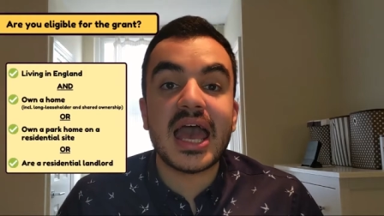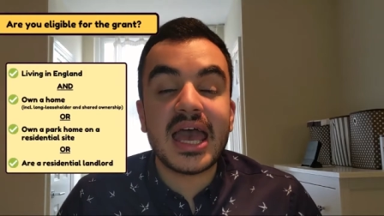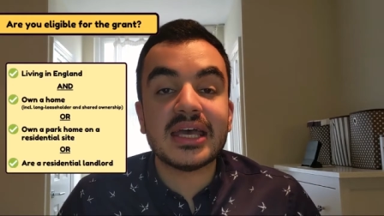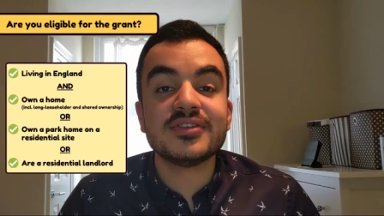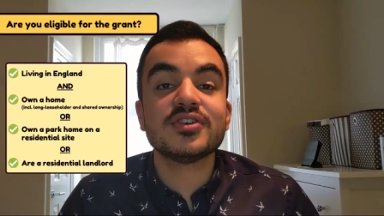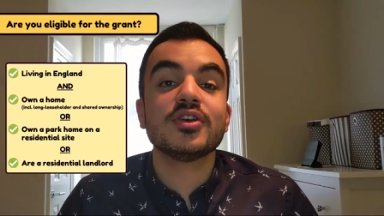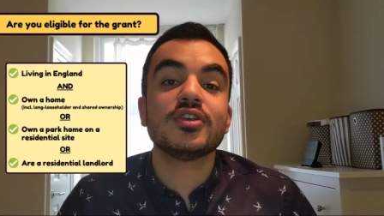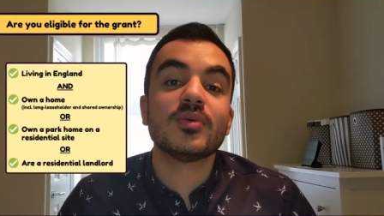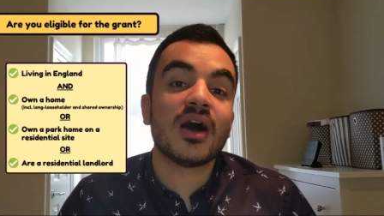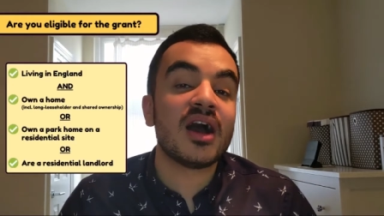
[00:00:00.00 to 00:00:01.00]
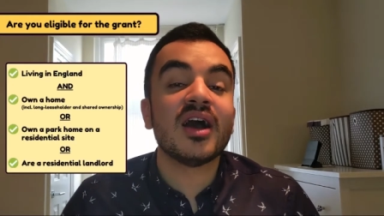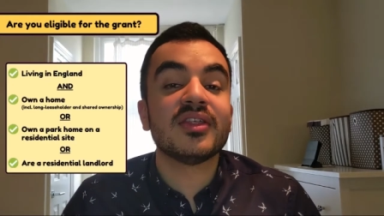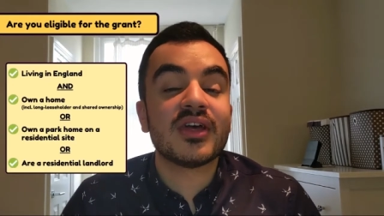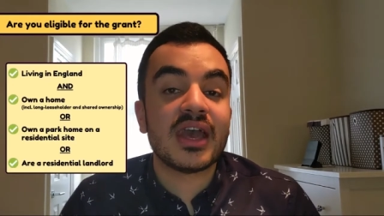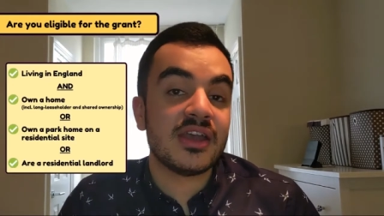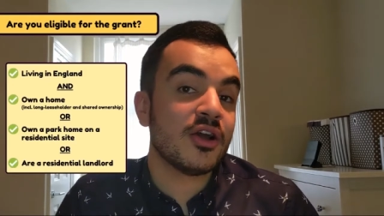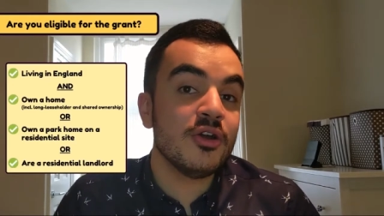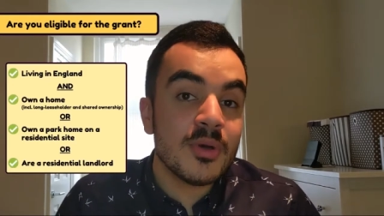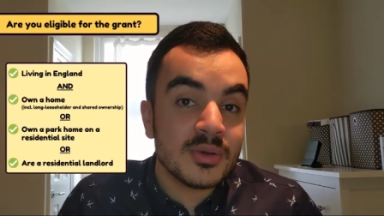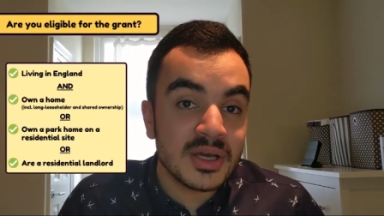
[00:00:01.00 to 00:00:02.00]
and you are either a
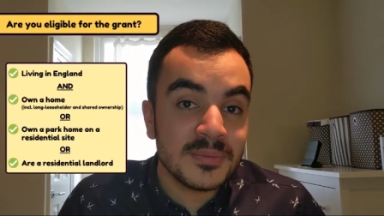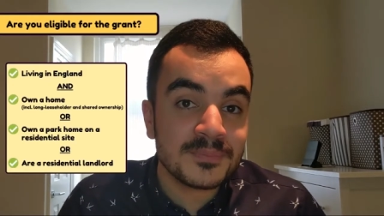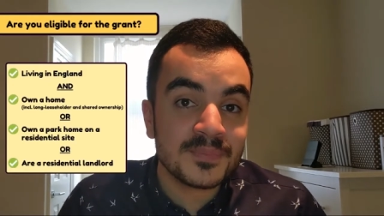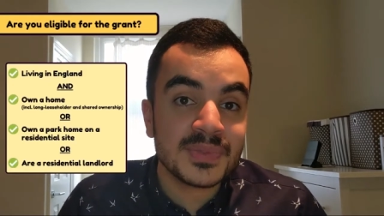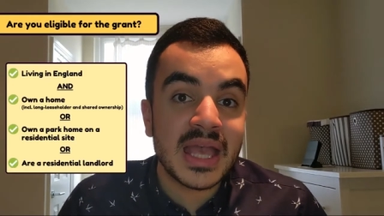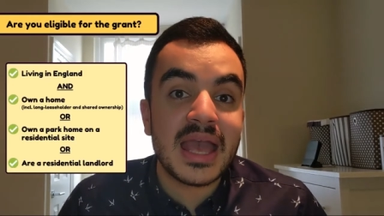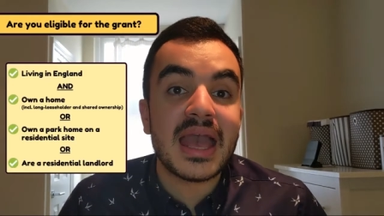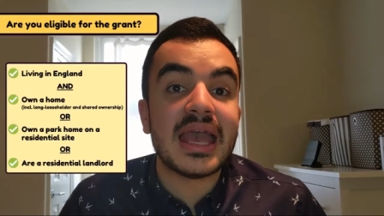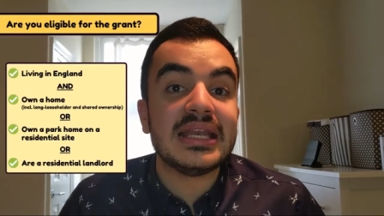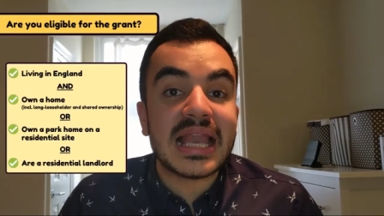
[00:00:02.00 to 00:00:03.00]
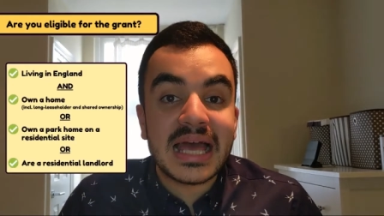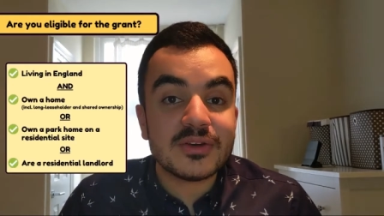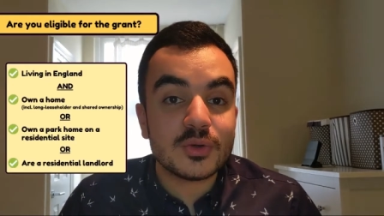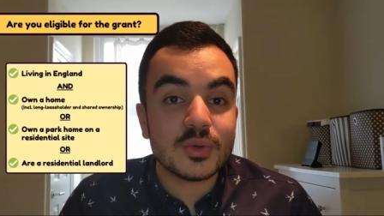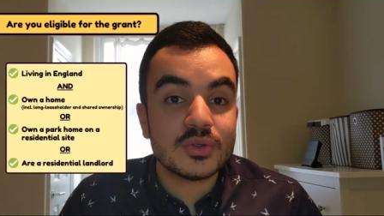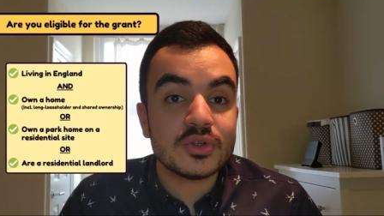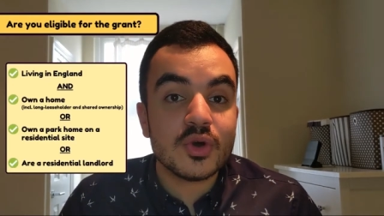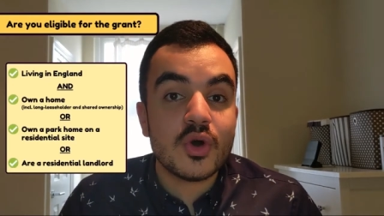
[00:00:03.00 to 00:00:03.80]
homeowner, a landlord,